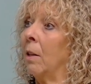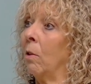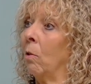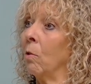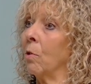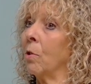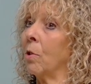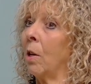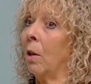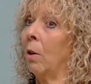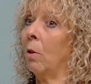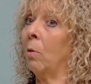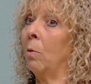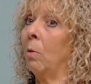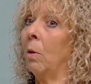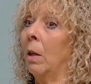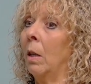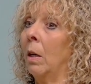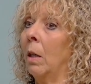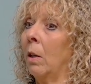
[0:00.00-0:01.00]

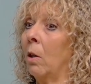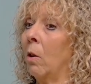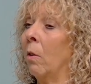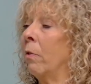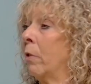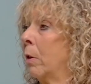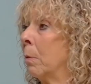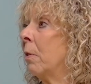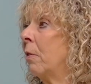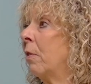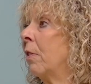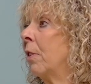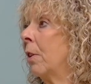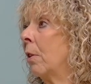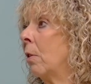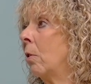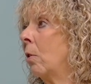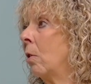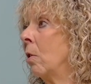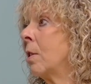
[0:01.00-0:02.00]
also comfortable for the
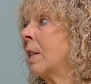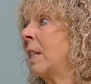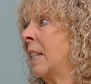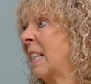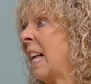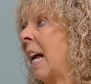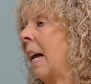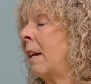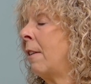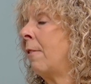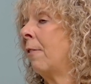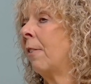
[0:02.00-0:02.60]
horse and safe.